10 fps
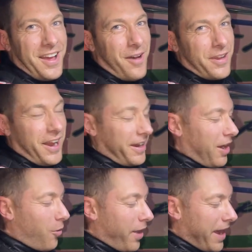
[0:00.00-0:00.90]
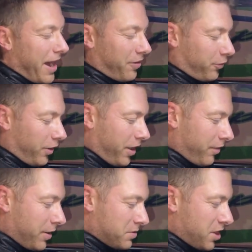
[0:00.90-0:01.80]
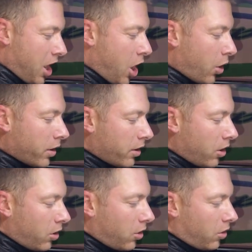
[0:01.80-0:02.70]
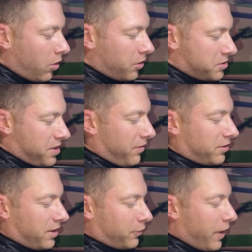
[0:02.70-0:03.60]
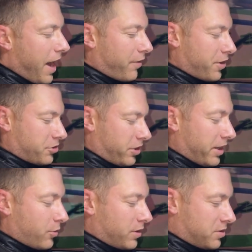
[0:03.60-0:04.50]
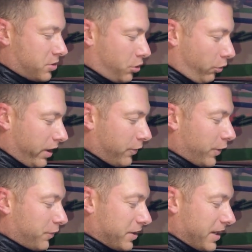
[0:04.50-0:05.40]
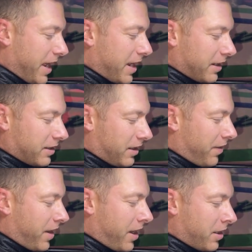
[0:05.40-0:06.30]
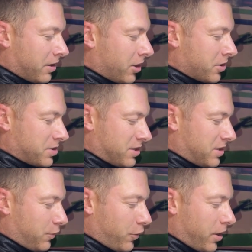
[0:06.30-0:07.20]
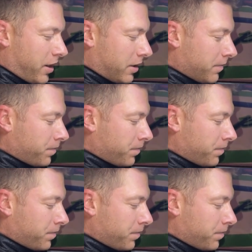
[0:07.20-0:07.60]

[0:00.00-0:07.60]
I mean, I got way out in front of him. So 17.5 on the tree. He was 358, and then you know 60 foot.